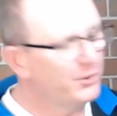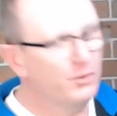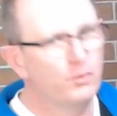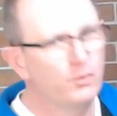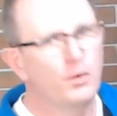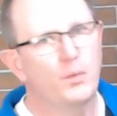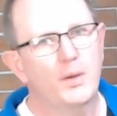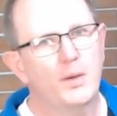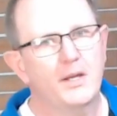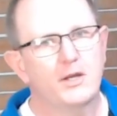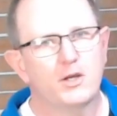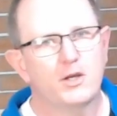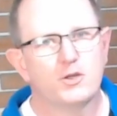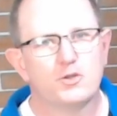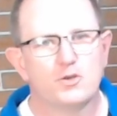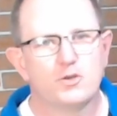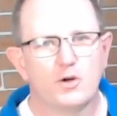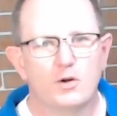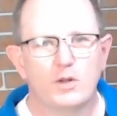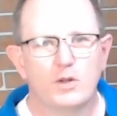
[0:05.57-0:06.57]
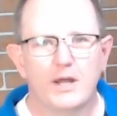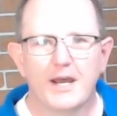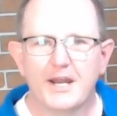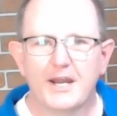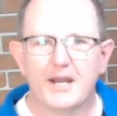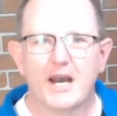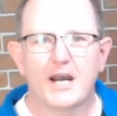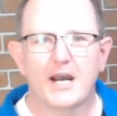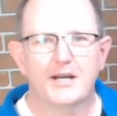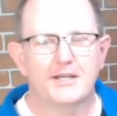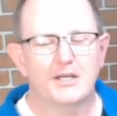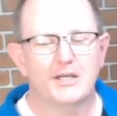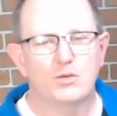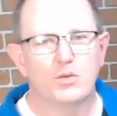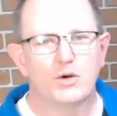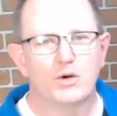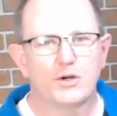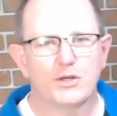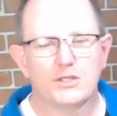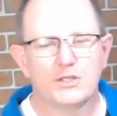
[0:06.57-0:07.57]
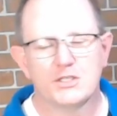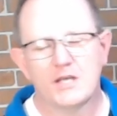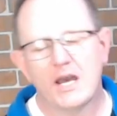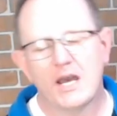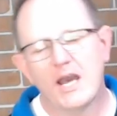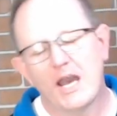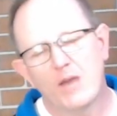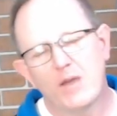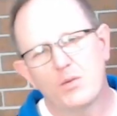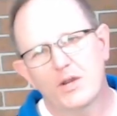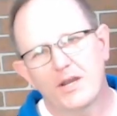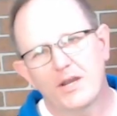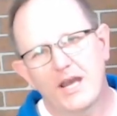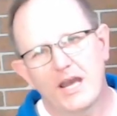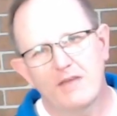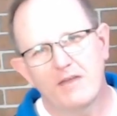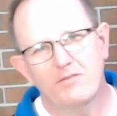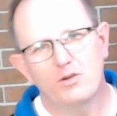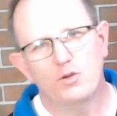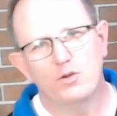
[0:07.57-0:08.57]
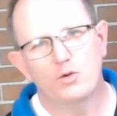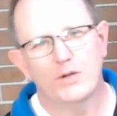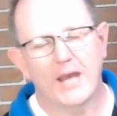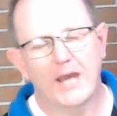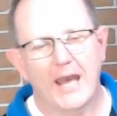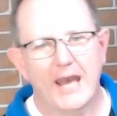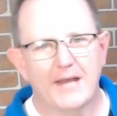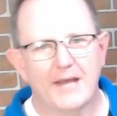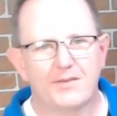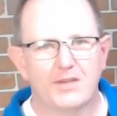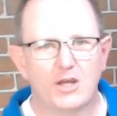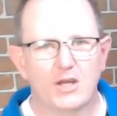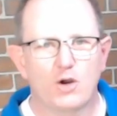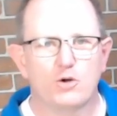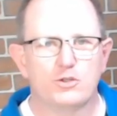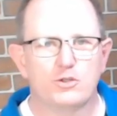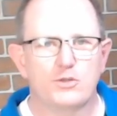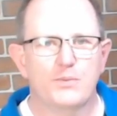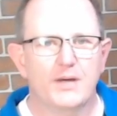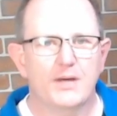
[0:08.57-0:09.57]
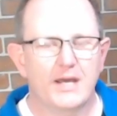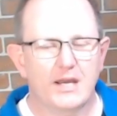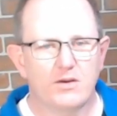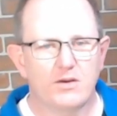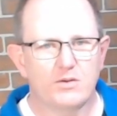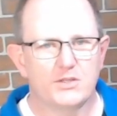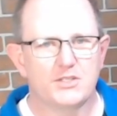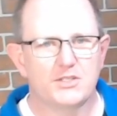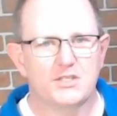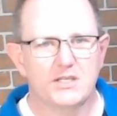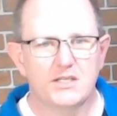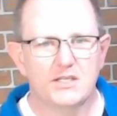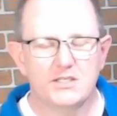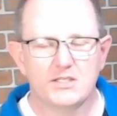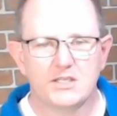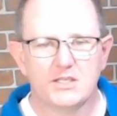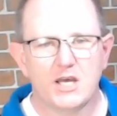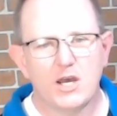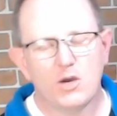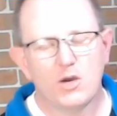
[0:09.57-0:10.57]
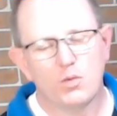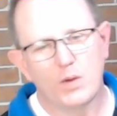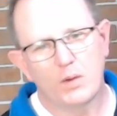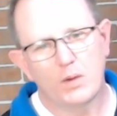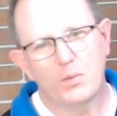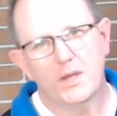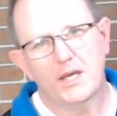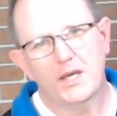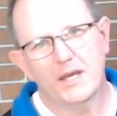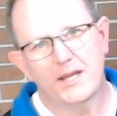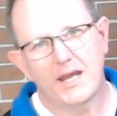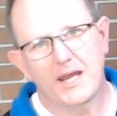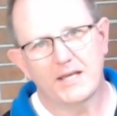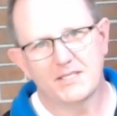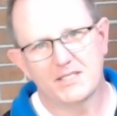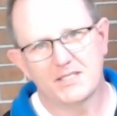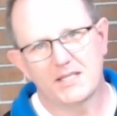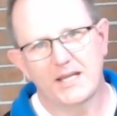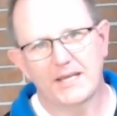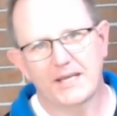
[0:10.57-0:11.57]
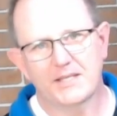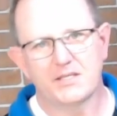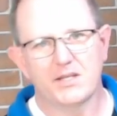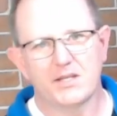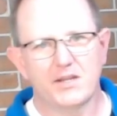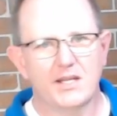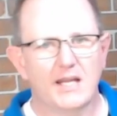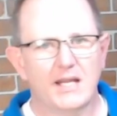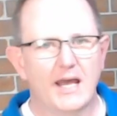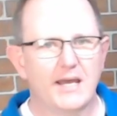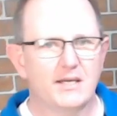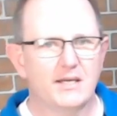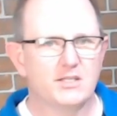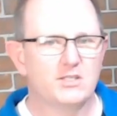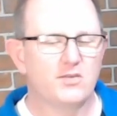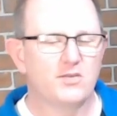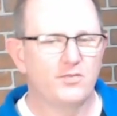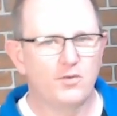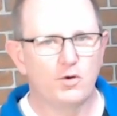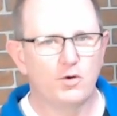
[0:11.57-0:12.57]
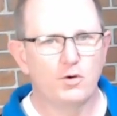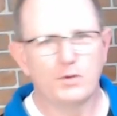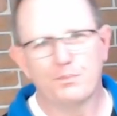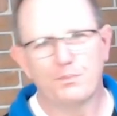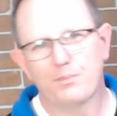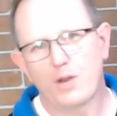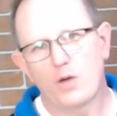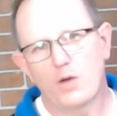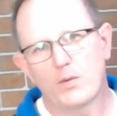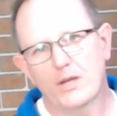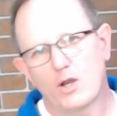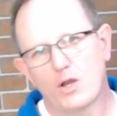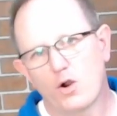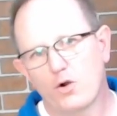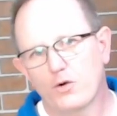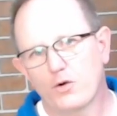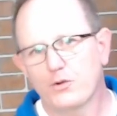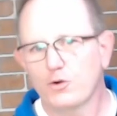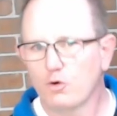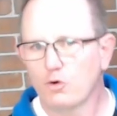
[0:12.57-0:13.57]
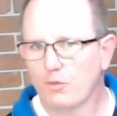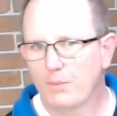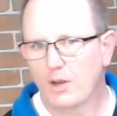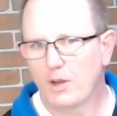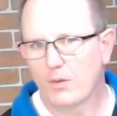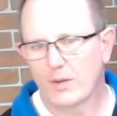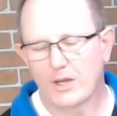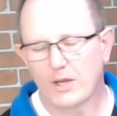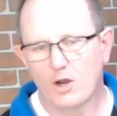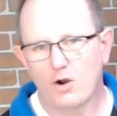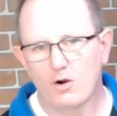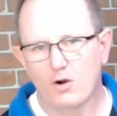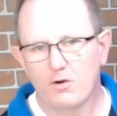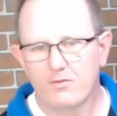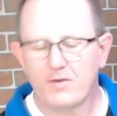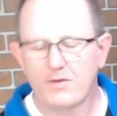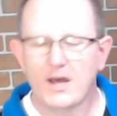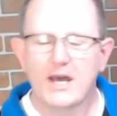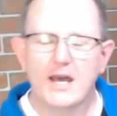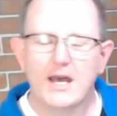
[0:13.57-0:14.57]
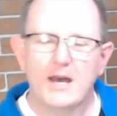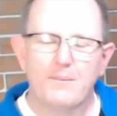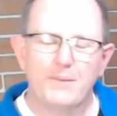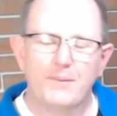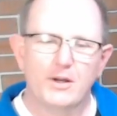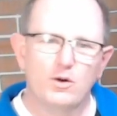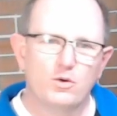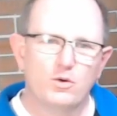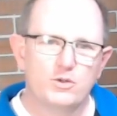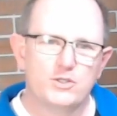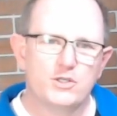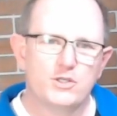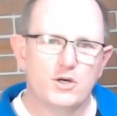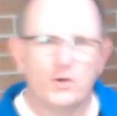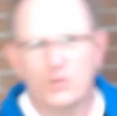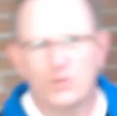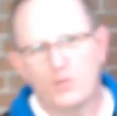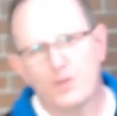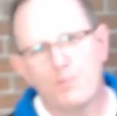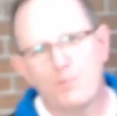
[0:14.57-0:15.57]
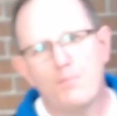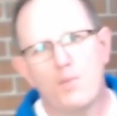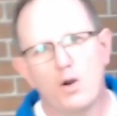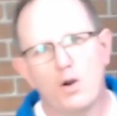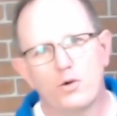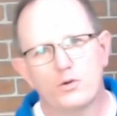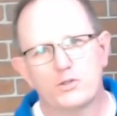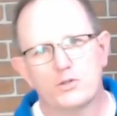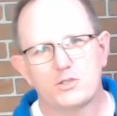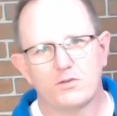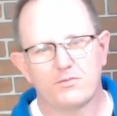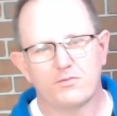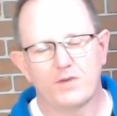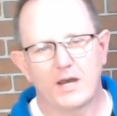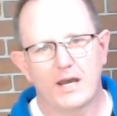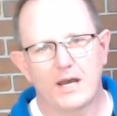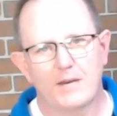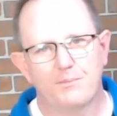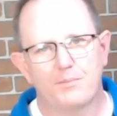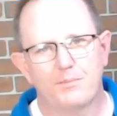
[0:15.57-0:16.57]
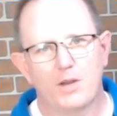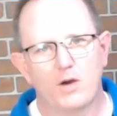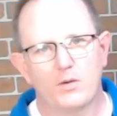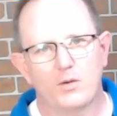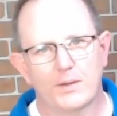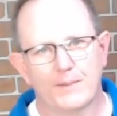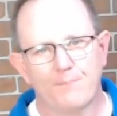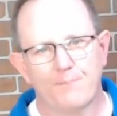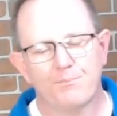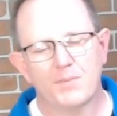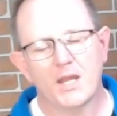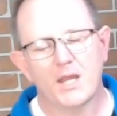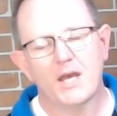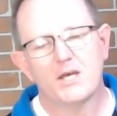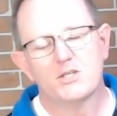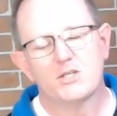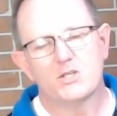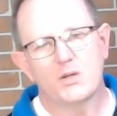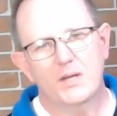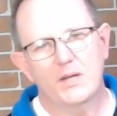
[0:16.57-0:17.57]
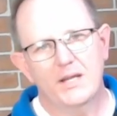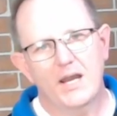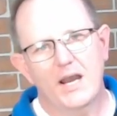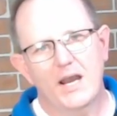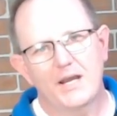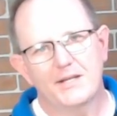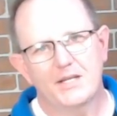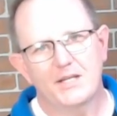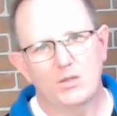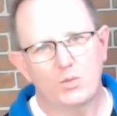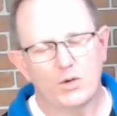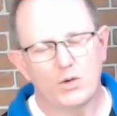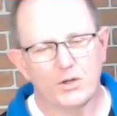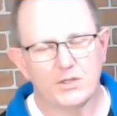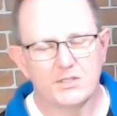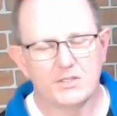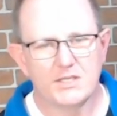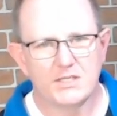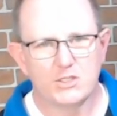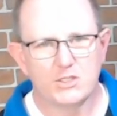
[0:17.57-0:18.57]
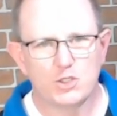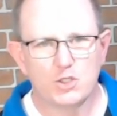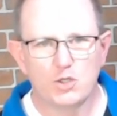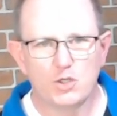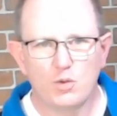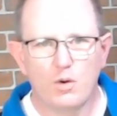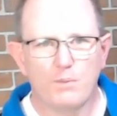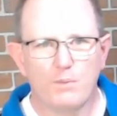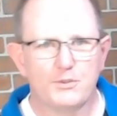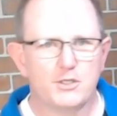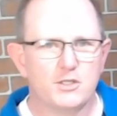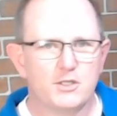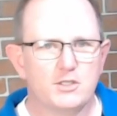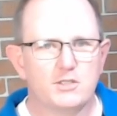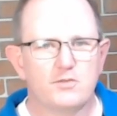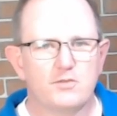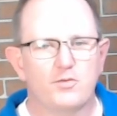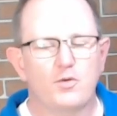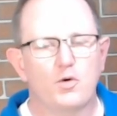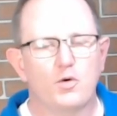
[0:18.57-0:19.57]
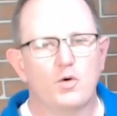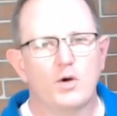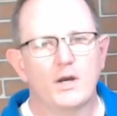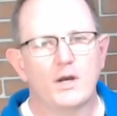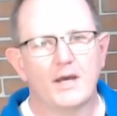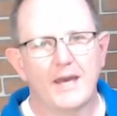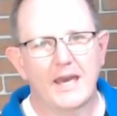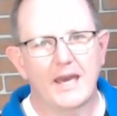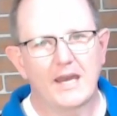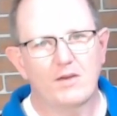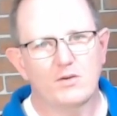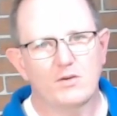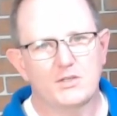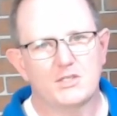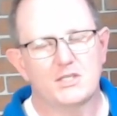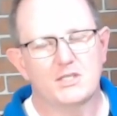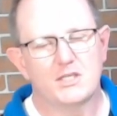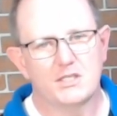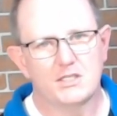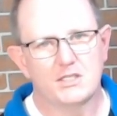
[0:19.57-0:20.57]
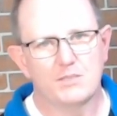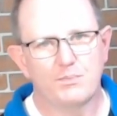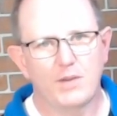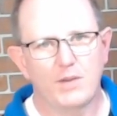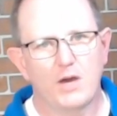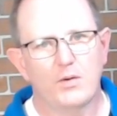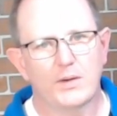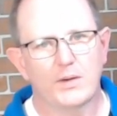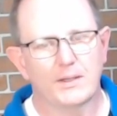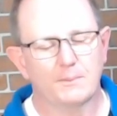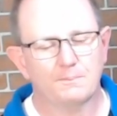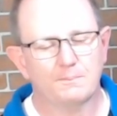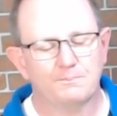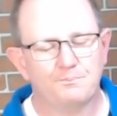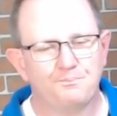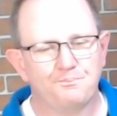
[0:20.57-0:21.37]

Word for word: the RuiDa controller and R D Works, and we're going to have a look at the Ultimate Air Assist, where we can select the layers for blowing on or blowing off, but also the modes of uh, blowing. So in R D Works there's two options for Air Assist blowing.